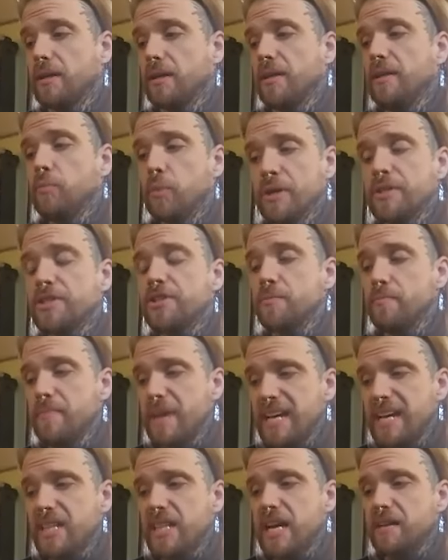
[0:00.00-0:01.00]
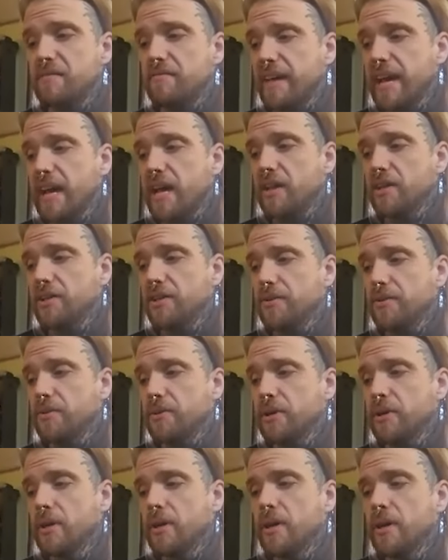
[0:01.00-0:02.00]
once you make that a value,
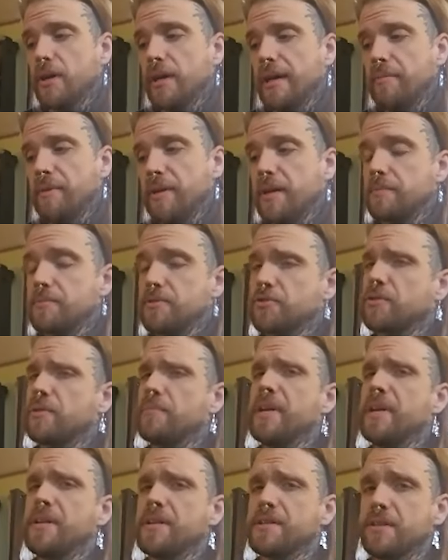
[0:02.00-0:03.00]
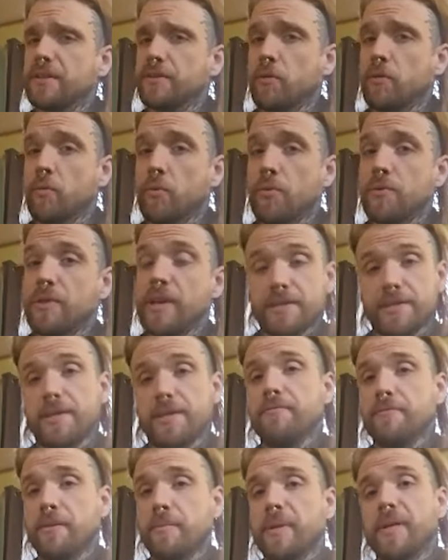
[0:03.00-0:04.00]
it becomes tremendously rewarding. That
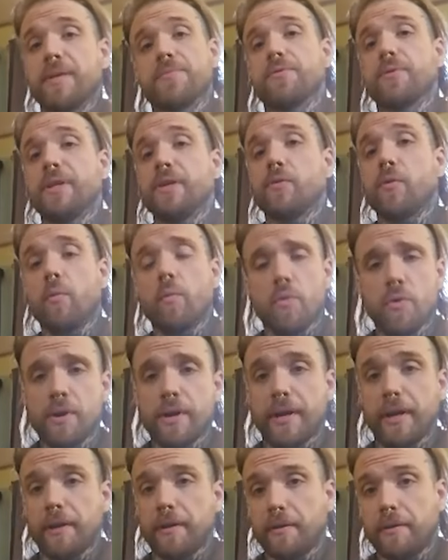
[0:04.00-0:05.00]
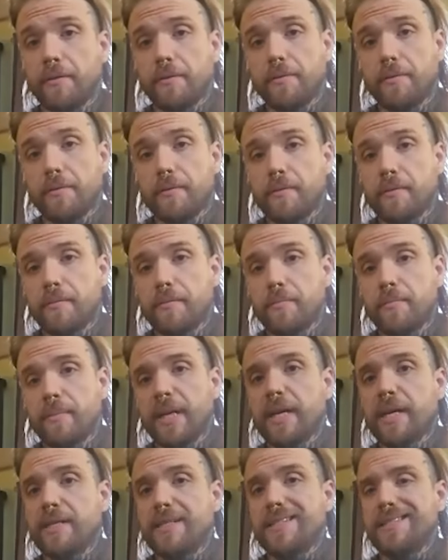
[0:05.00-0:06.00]
suffering becomes really rewarding,
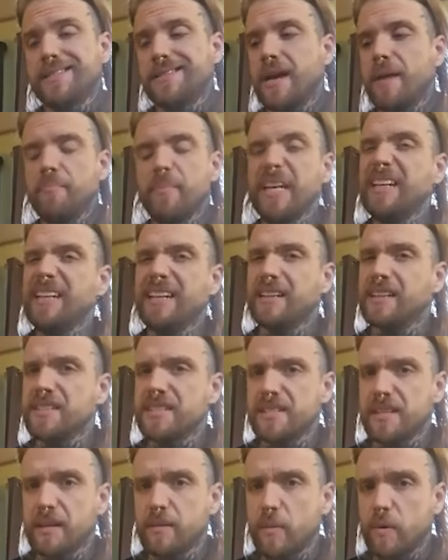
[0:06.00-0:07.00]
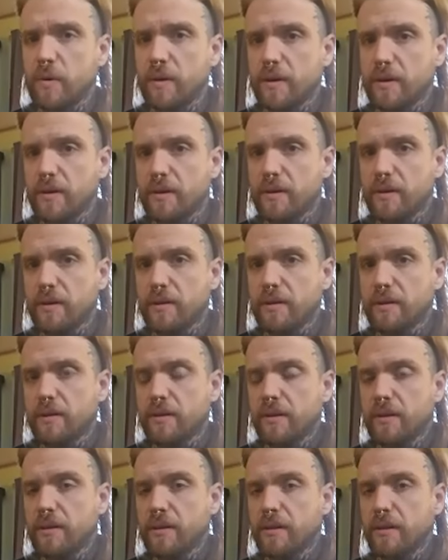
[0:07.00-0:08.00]
because it's not meaningless anymore.
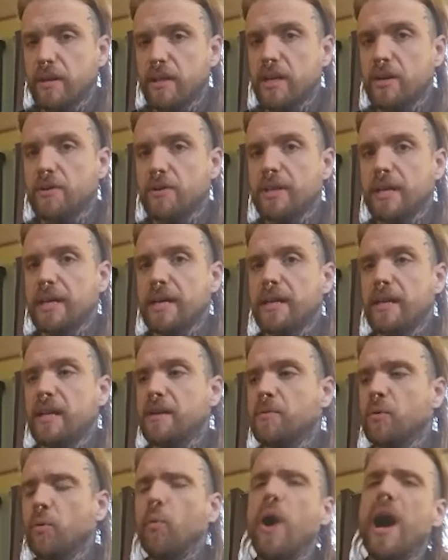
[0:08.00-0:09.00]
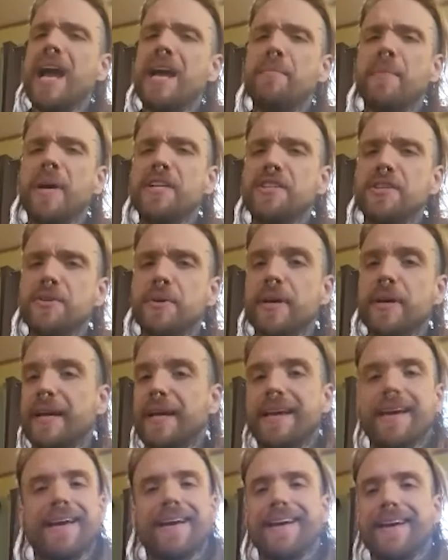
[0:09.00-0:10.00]
You know, like a lot of, why am I doing,
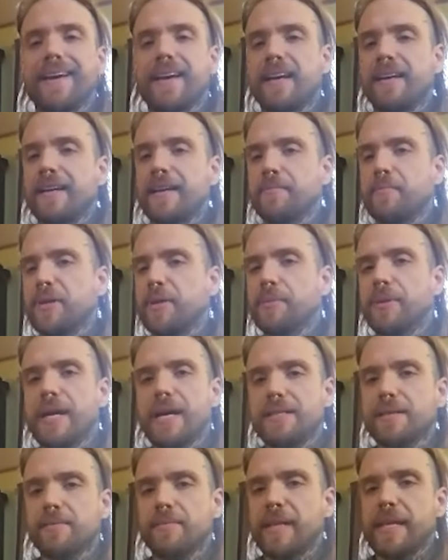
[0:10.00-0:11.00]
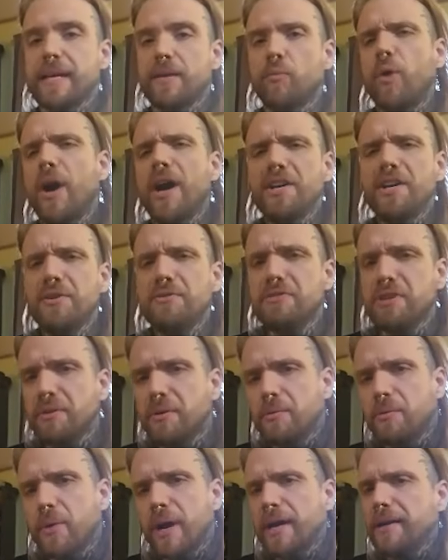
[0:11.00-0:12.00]
like, I get people asking me that, why do you
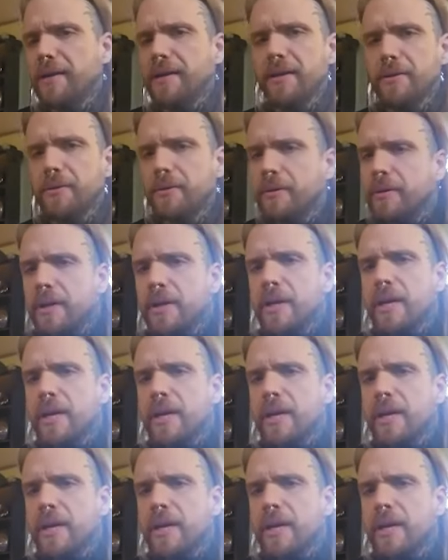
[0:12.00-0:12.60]
do it? Why do you,